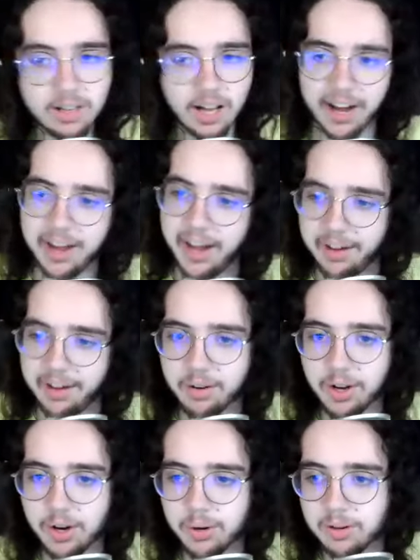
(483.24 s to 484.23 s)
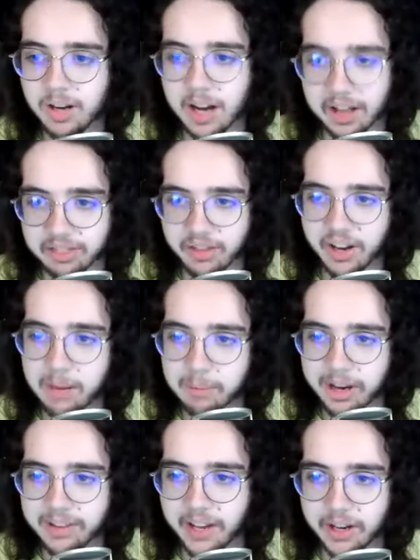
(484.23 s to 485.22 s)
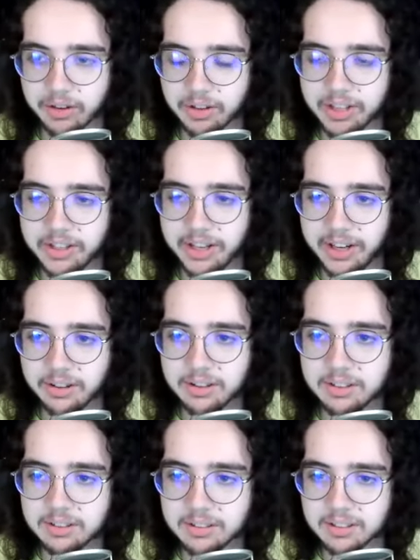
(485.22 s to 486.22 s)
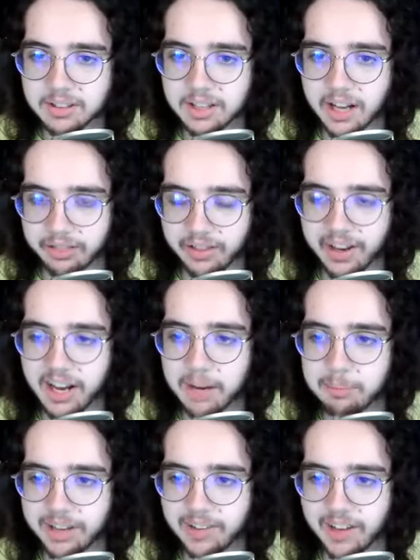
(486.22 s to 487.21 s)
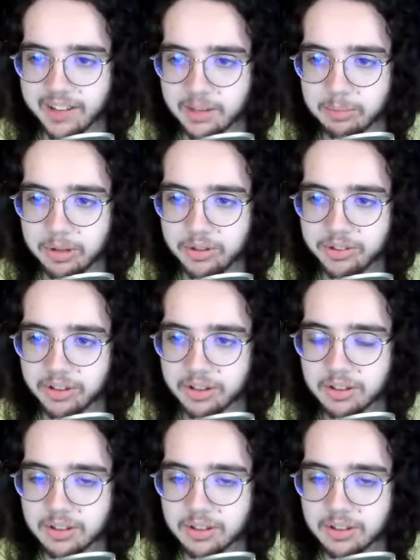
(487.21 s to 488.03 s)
I I don't know. I think I might like Creed now. I think I might like their music.